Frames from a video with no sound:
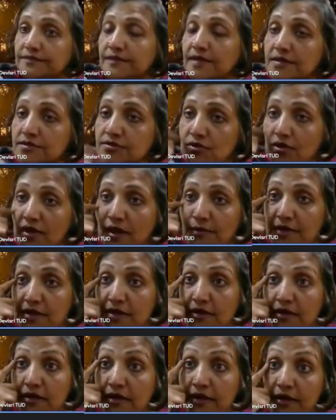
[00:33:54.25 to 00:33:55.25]
So
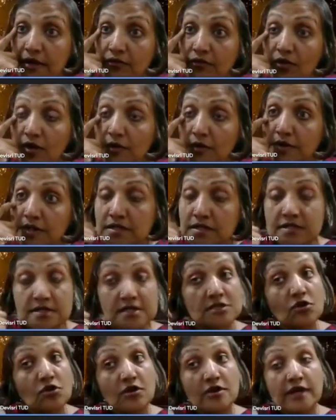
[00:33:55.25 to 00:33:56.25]
chemical dewormers is
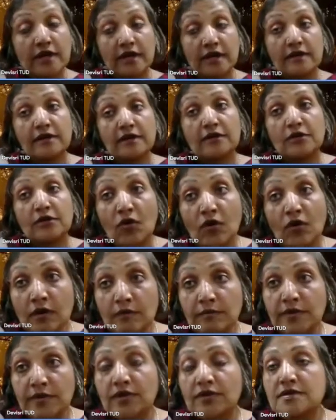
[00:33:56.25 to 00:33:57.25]
not needed at all
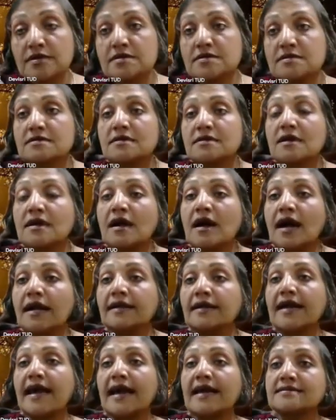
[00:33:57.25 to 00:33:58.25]
because the gut
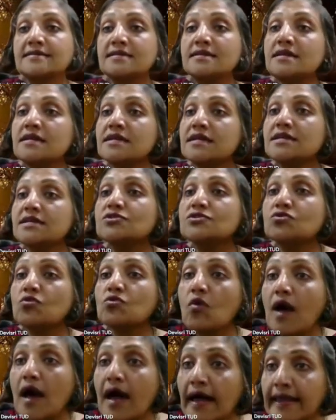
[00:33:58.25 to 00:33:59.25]
acidity is
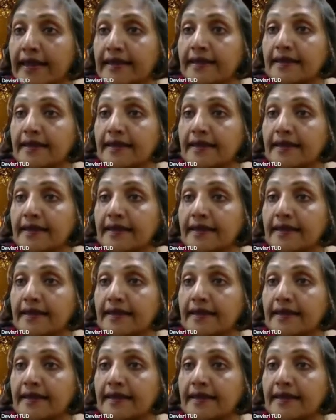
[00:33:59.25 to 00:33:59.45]
so high